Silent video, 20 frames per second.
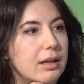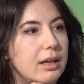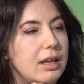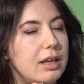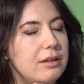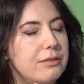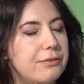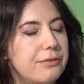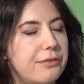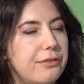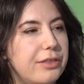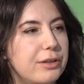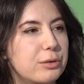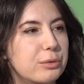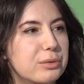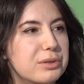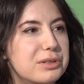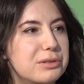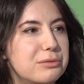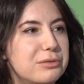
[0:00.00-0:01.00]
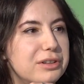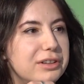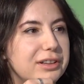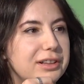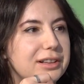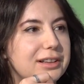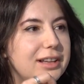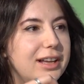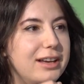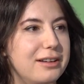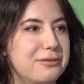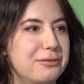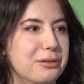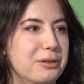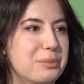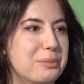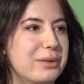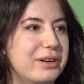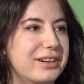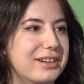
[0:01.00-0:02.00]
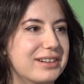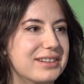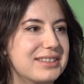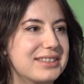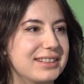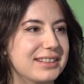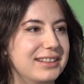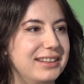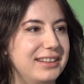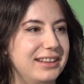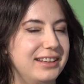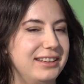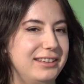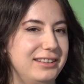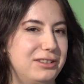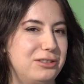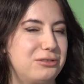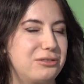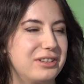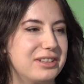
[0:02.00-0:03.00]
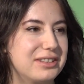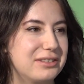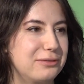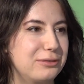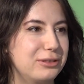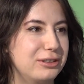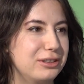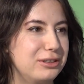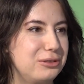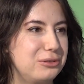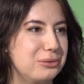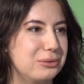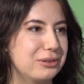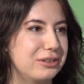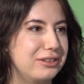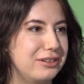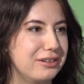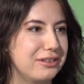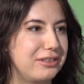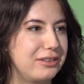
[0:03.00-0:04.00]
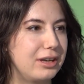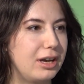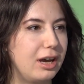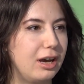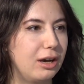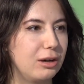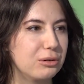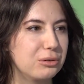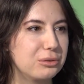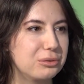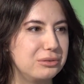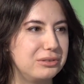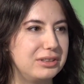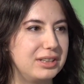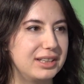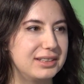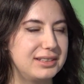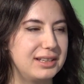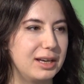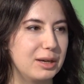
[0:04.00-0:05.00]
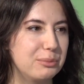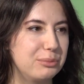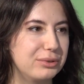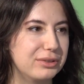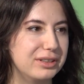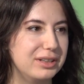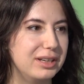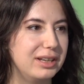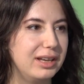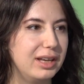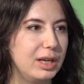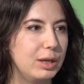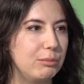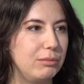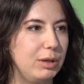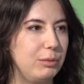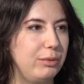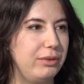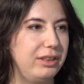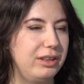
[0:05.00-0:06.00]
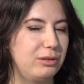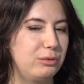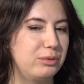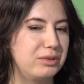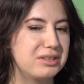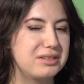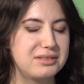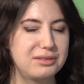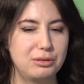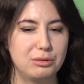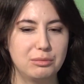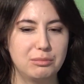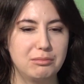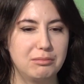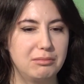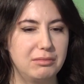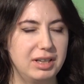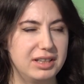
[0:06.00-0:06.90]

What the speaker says: If there was really life on Mars and then it transferred to Earth, how could that happen? Maybe there were some